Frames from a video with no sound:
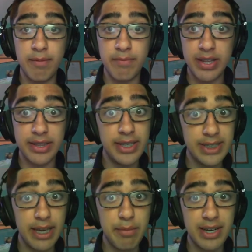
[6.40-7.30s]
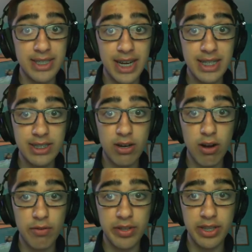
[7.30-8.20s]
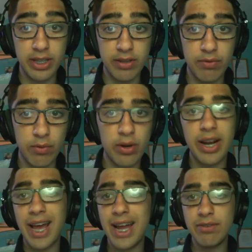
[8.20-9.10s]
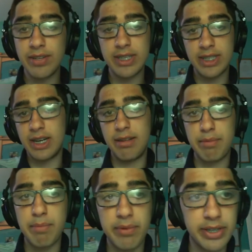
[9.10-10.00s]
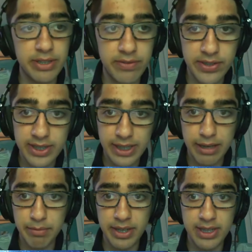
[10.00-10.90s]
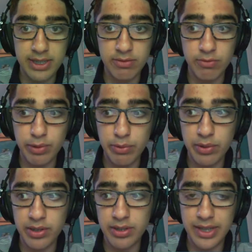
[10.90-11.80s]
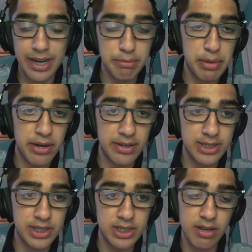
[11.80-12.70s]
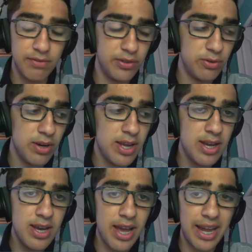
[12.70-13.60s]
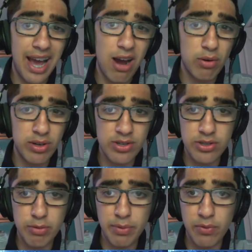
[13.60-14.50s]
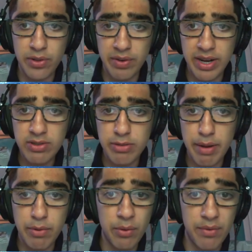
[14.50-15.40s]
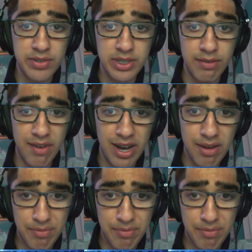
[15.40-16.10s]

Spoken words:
This game I decided to start off with e4, and I hadn't really done any preparation for this game because we were getting pairings just an hour or so before the round. So my opponent went for c5.